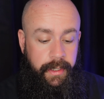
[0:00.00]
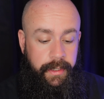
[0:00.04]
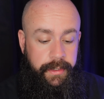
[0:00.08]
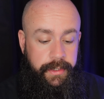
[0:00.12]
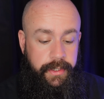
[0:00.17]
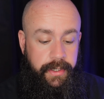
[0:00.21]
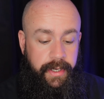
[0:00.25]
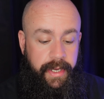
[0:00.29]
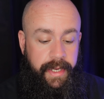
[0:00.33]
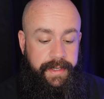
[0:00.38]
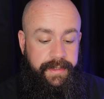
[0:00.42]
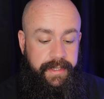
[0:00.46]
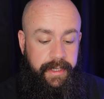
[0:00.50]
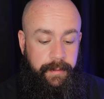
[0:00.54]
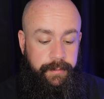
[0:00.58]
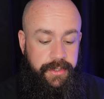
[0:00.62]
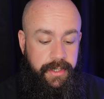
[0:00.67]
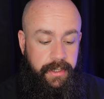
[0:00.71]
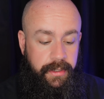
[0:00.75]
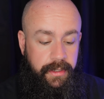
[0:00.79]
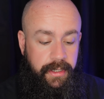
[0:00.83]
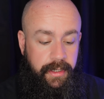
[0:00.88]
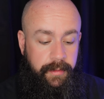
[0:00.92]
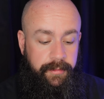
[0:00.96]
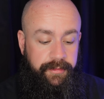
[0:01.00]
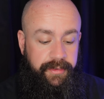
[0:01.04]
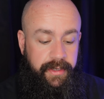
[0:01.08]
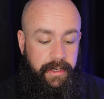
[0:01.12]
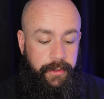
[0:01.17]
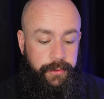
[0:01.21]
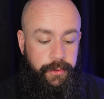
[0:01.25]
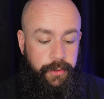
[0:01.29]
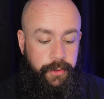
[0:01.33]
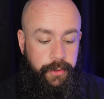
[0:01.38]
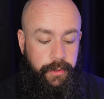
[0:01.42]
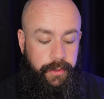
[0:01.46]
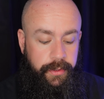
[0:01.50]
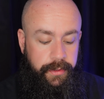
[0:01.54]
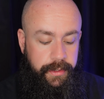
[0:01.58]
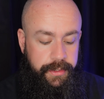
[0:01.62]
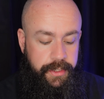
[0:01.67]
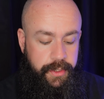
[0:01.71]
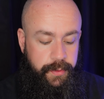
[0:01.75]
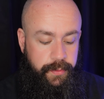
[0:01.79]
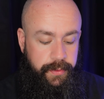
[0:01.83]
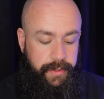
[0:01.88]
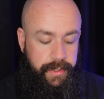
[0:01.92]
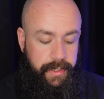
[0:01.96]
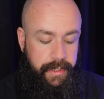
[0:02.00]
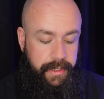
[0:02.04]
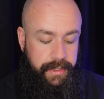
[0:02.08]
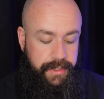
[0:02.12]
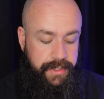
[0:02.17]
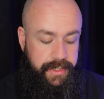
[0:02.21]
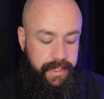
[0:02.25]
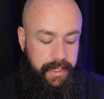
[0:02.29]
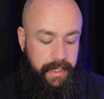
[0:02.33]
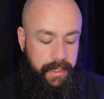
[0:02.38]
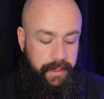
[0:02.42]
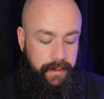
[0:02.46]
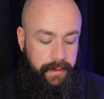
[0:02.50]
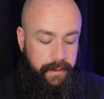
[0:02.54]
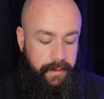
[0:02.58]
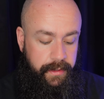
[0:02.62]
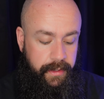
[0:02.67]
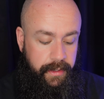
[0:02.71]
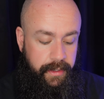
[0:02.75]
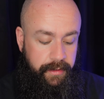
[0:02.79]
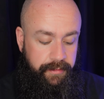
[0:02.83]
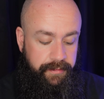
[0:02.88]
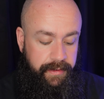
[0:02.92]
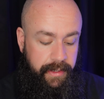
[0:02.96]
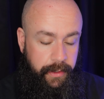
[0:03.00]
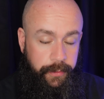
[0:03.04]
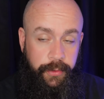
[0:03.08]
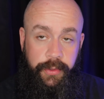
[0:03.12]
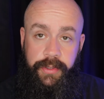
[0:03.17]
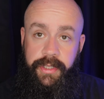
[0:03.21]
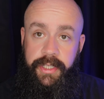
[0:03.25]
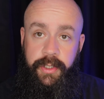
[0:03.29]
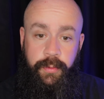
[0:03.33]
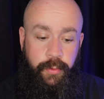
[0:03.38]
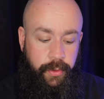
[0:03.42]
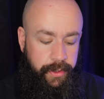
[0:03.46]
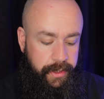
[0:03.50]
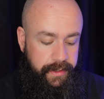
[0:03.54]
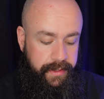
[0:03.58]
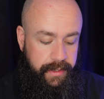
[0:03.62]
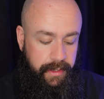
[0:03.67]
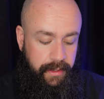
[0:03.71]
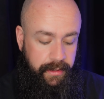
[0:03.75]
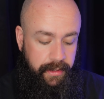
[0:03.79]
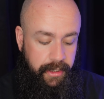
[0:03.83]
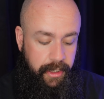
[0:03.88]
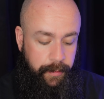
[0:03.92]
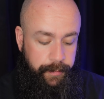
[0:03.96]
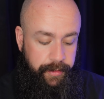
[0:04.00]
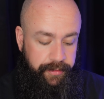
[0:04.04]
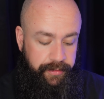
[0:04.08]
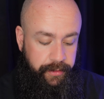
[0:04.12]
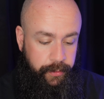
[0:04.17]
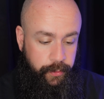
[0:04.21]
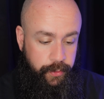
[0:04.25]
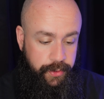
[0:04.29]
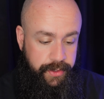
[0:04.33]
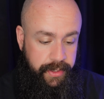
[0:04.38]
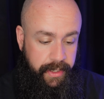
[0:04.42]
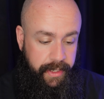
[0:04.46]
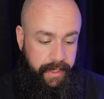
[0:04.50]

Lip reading: Your high temperature alarm value, this is where you can set the value that you want it to alarm if it goes to